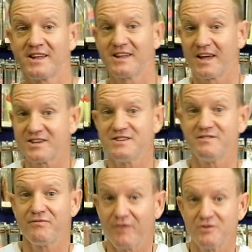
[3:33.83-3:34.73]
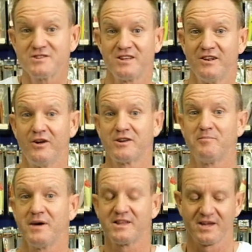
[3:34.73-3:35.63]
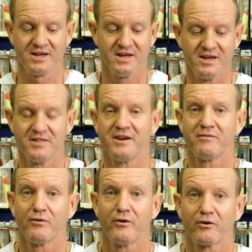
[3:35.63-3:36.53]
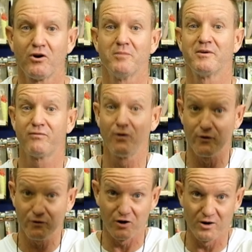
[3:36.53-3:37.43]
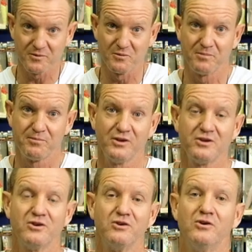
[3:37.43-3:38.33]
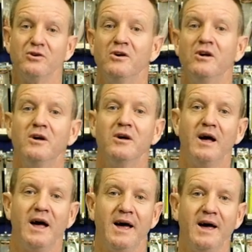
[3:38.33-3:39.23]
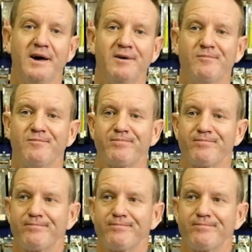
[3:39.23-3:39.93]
It actually floats a lot better than a fluorocarbon. Fluorocarbon will pull your um,